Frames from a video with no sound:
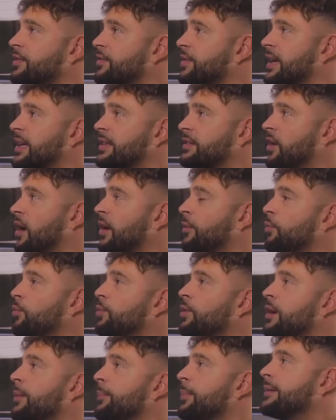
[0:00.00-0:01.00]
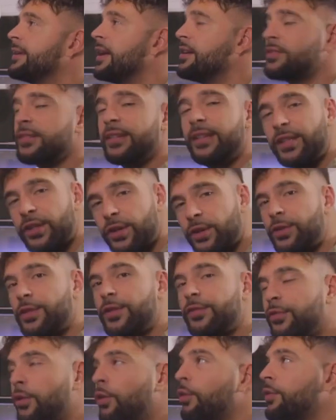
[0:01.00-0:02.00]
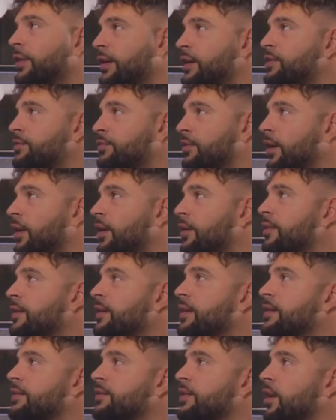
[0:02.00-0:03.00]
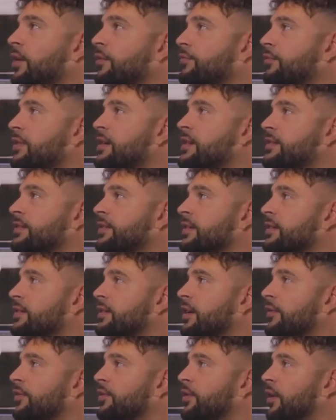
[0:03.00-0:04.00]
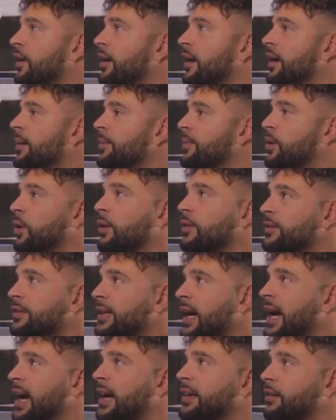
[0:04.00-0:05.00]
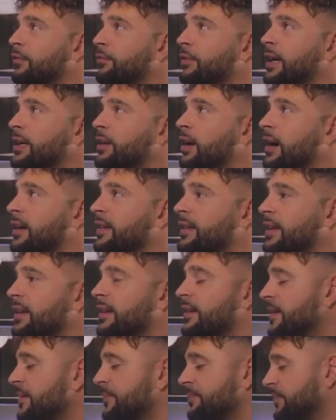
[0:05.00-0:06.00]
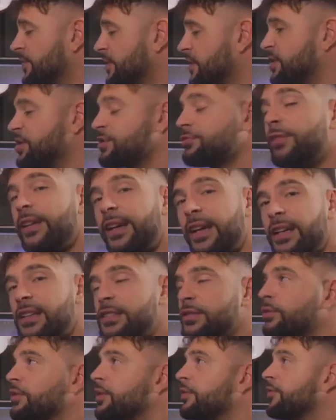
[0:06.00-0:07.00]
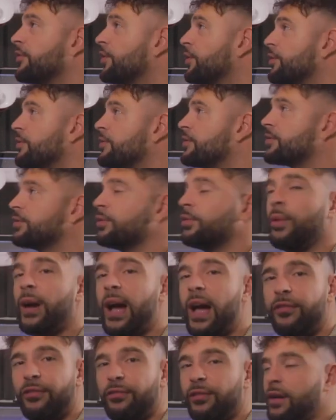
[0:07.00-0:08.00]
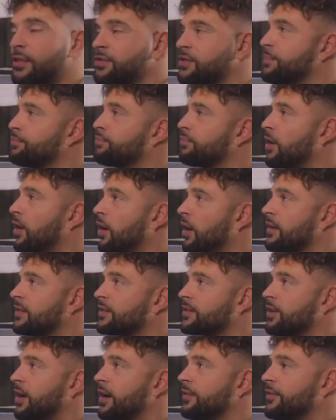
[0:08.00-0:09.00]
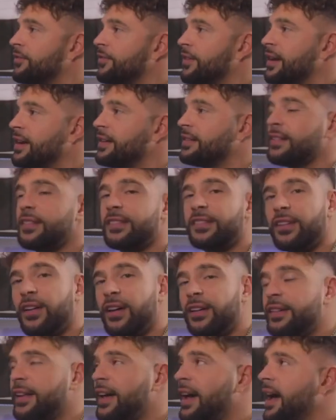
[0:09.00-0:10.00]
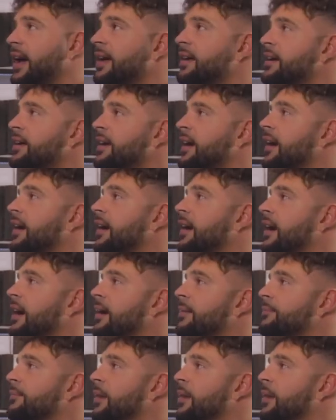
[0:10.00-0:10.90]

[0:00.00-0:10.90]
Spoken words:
of things that I will potentially use for an intro. So for instance, I've got Contact, because I really like the strings or the flutes or whatever else, the brass side of things inside there. I